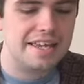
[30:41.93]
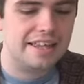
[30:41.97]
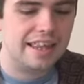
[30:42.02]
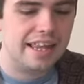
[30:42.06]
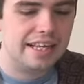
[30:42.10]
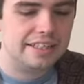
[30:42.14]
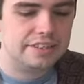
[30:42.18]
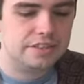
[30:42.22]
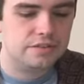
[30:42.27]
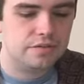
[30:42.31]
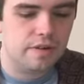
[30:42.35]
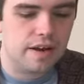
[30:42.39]

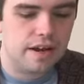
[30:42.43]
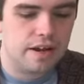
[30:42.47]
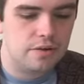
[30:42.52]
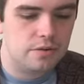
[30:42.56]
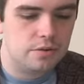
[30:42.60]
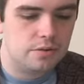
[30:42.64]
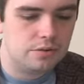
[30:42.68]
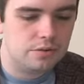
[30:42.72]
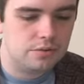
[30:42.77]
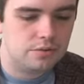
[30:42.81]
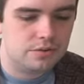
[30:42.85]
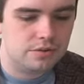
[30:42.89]
last
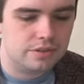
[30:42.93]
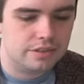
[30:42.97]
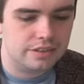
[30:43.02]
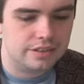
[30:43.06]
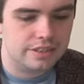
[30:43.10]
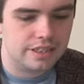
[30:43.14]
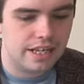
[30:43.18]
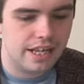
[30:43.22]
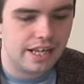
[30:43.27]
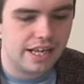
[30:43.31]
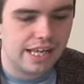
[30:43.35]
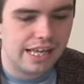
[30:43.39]
round.
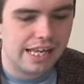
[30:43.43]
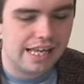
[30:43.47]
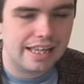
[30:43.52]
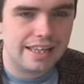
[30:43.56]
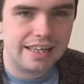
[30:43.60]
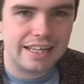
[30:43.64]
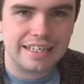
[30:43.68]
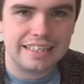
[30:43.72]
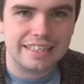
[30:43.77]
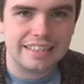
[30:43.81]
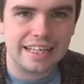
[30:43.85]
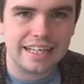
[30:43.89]

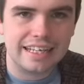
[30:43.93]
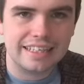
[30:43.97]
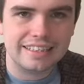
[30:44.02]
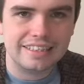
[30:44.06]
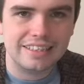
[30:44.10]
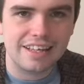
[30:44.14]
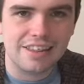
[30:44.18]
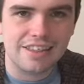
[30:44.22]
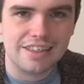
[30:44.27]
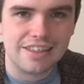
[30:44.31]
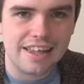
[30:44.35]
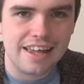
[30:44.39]
This is
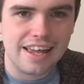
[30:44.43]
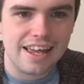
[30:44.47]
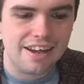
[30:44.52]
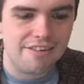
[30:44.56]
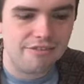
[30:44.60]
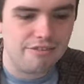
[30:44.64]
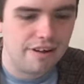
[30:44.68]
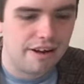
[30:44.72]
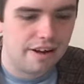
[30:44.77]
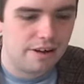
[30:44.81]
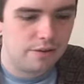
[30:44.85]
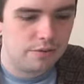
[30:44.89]
the theatre
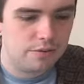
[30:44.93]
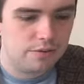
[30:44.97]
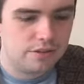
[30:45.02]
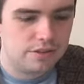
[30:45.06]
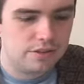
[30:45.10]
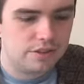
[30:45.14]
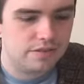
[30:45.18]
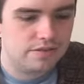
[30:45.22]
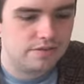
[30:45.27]
round.